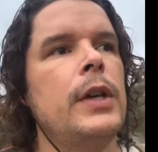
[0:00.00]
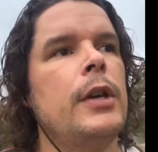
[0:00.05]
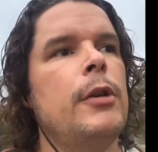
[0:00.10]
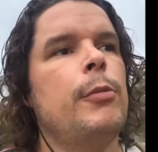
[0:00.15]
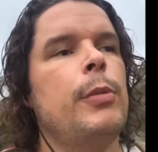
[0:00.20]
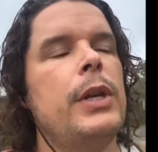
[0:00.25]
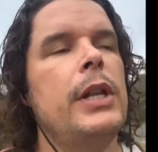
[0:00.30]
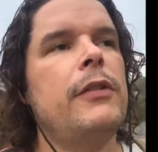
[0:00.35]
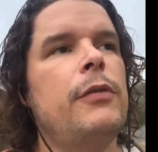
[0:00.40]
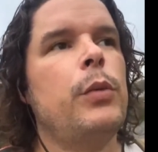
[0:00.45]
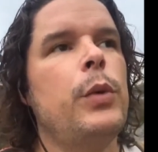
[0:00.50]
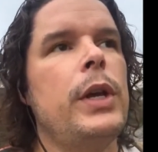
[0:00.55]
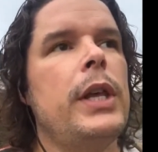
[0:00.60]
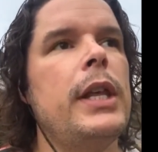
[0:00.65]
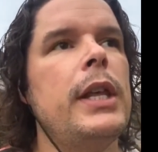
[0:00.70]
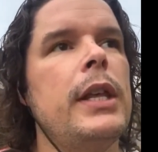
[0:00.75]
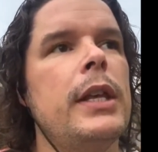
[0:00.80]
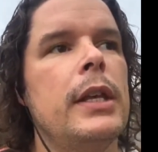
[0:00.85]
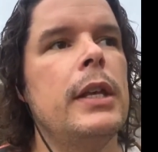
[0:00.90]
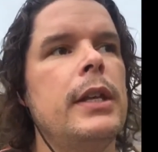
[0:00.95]
But if we
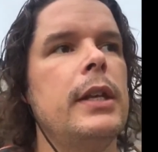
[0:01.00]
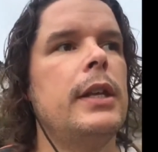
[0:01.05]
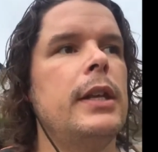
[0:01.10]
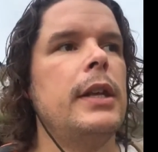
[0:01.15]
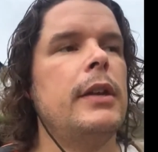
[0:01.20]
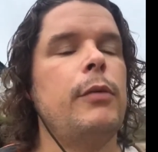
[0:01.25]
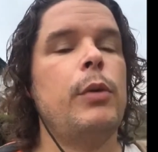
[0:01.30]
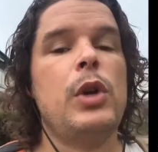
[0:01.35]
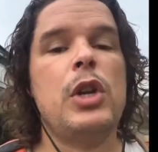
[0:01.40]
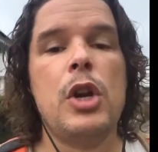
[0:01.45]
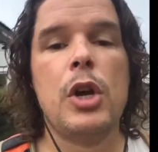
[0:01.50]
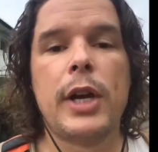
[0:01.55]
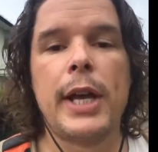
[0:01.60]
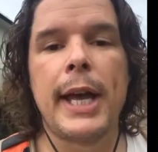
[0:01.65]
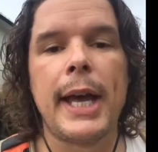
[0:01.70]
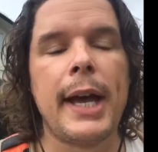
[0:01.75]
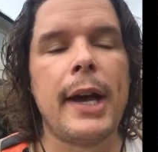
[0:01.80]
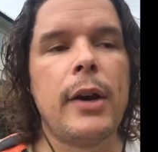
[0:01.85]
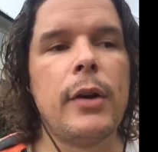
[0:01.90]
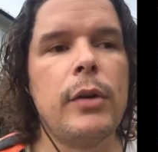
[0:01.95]
look at
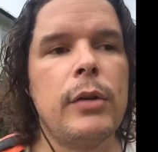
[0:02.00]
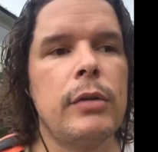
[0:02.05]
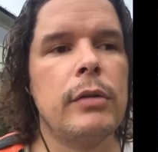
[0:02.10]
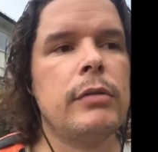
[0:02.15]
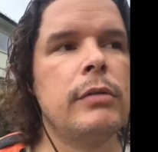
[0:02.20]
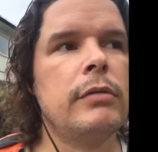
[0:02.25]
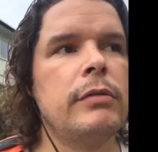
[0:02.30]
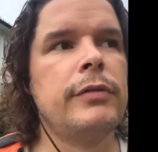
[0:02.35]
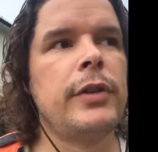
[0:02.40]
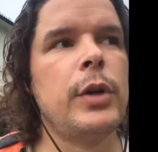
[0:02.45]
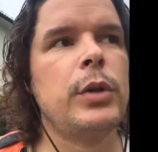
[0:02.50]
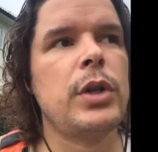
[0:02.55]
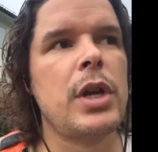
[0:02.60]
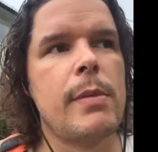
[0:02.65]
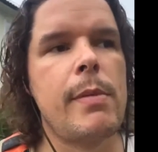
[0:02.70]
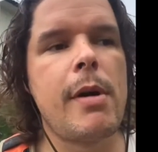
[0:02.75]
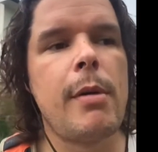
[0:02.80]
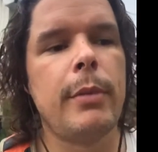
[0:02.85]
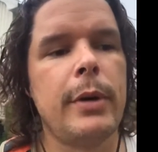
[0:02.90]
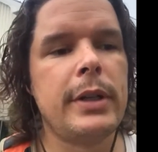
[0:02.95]
how
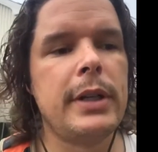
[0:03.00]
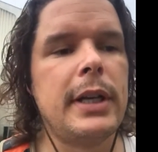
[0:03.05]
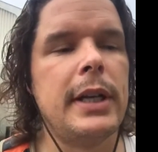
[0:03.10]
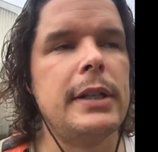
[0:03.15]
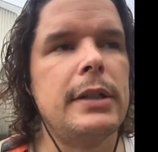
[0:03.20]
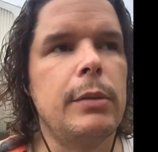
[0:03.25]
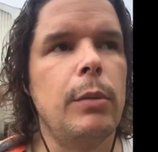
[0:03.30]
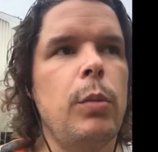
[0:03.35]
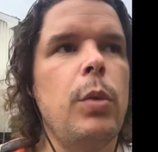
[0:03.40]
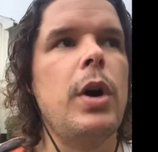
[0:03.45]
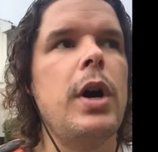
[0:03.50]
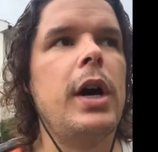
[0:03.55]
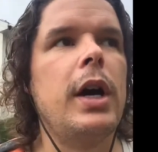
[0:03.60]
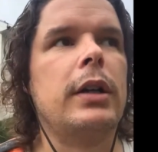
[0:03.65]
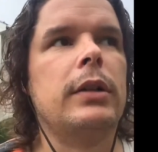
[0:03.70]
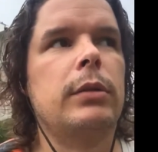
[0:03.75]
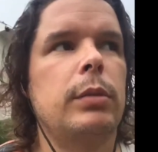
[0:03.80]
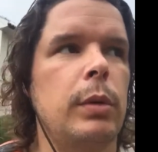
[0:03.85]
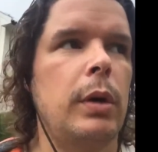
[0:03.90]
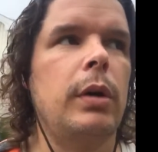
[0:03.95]
photobiomodulation
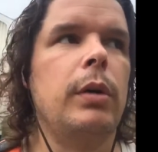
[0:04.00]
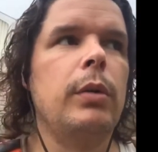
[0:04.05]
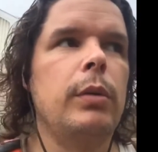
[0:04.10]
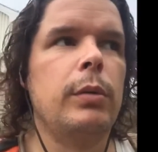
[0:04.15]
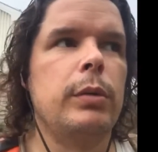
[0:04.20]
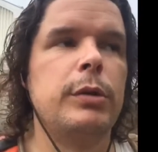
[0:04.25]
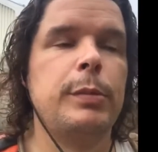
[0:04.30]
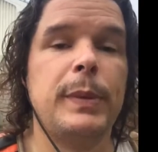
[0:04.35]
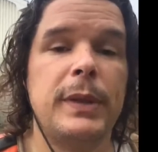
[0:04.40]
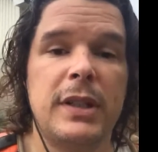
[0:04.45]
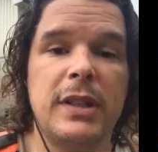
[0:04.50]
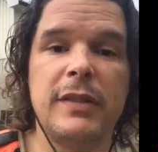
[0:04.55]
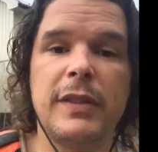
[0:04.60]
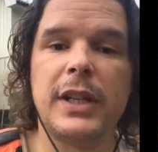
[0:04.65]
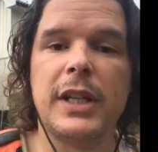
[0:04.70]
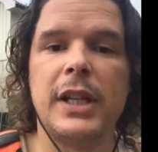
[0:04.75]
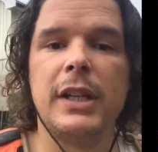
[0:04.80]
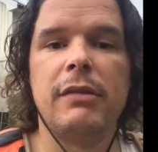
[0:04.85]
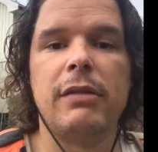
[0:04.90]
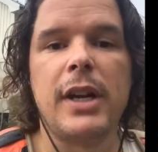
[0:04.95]
works, well,
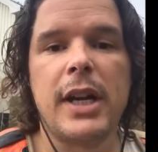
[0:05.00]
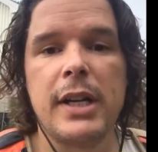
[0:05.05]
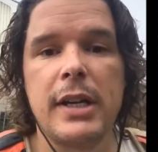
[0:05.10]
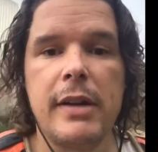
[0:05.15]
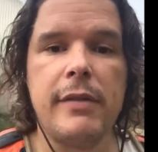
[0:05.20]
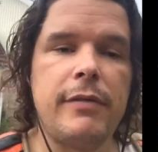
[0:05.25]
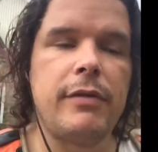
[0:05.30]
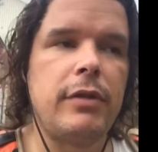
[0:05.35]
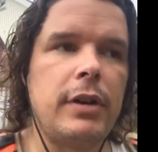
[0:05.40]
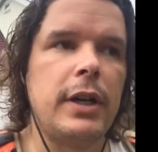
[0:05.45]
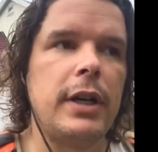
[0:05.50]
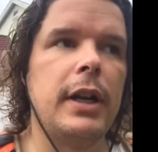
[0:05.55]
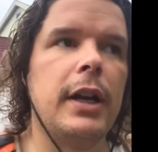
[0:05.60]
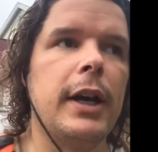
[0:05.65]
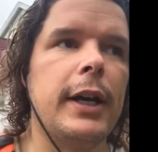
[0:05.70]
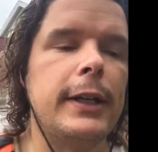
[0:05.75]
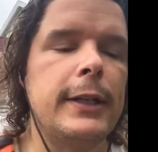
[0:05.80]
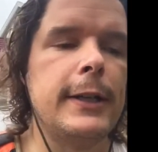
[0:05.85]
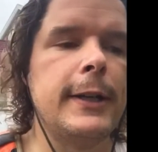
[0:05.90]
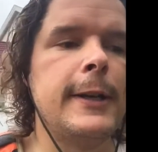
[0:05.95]
specifically red and infrared
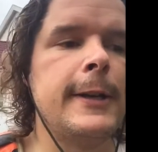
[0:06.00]
light,